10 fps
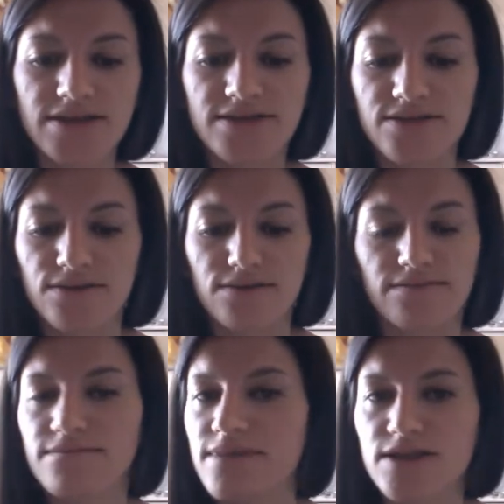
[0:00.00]
So
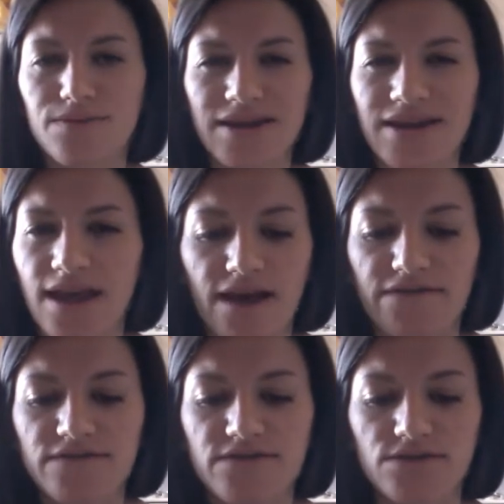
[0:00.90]
that's why they
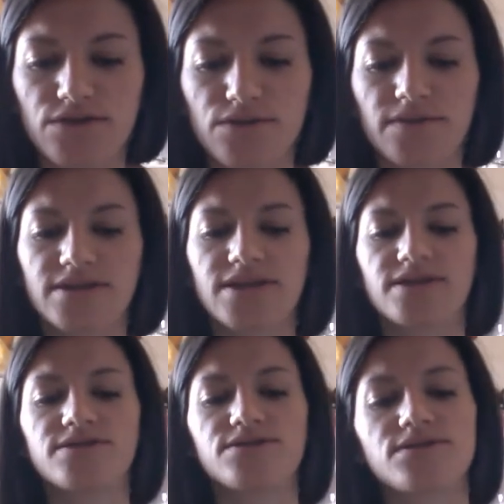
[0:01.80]
have to do the
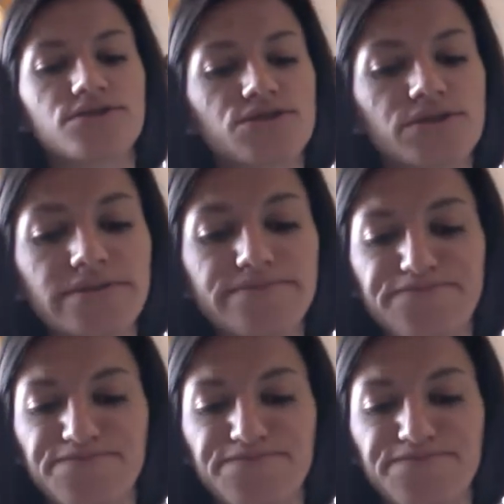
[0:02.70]
test surgery,